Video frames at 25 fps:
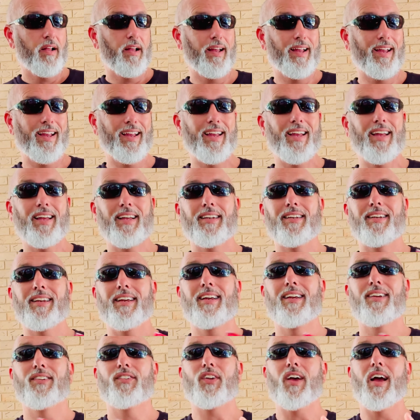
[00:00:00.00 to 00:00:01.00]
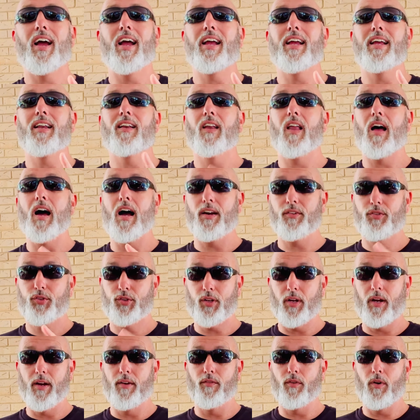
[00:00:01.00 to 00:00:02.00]
It is a
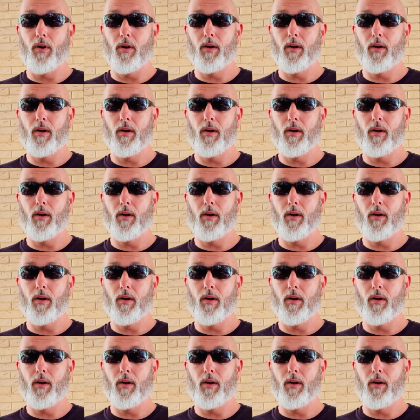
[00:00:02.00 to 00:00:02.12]
lifesaver.